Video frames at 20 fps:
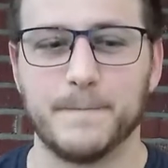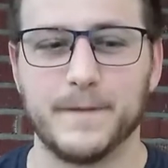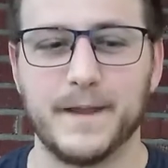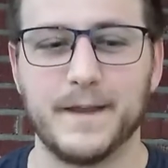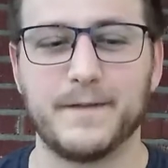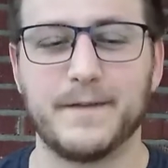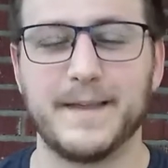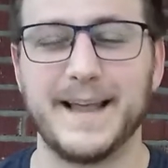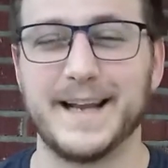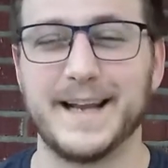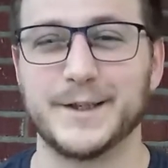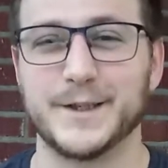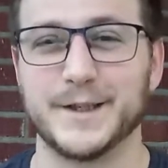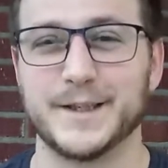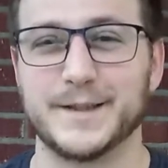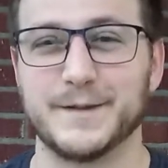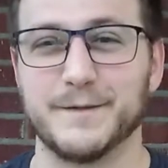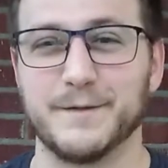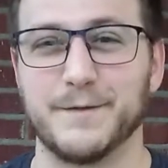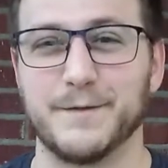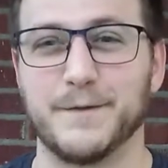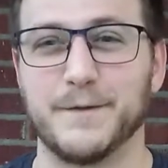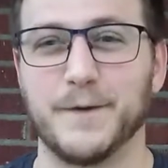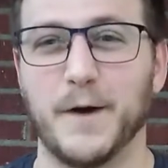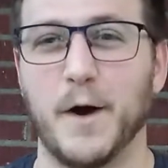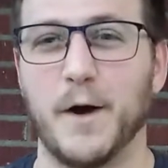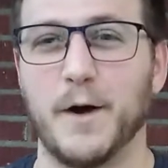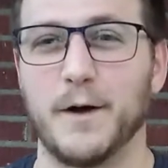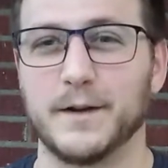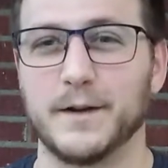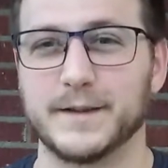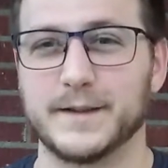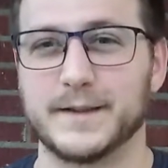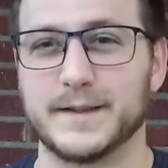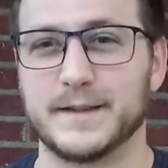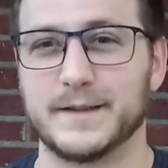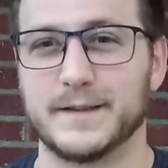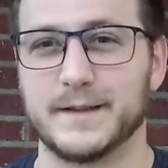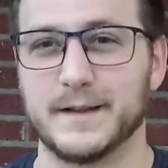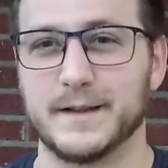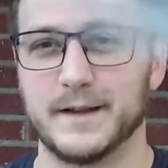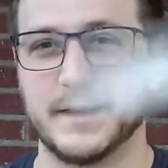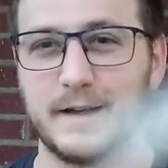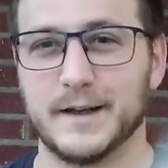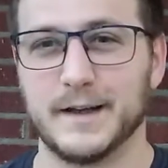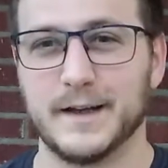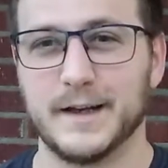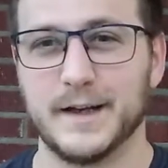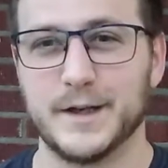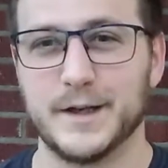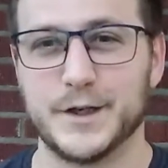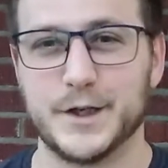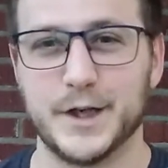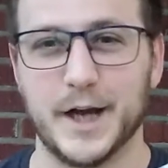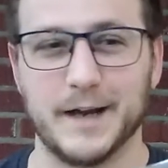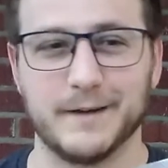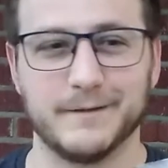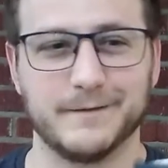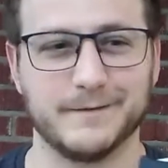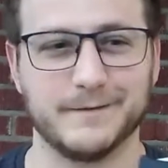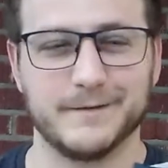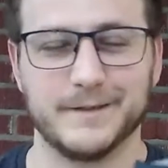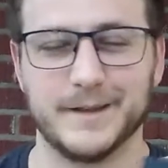this thing just falls shut.